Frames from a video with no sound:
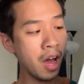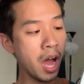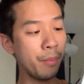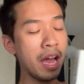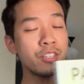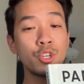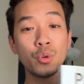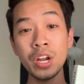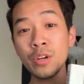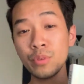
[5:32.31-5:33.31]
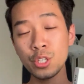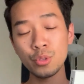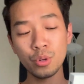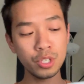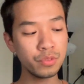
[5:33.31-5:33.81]
It has a great
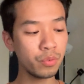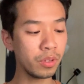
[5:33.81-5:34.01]
resource for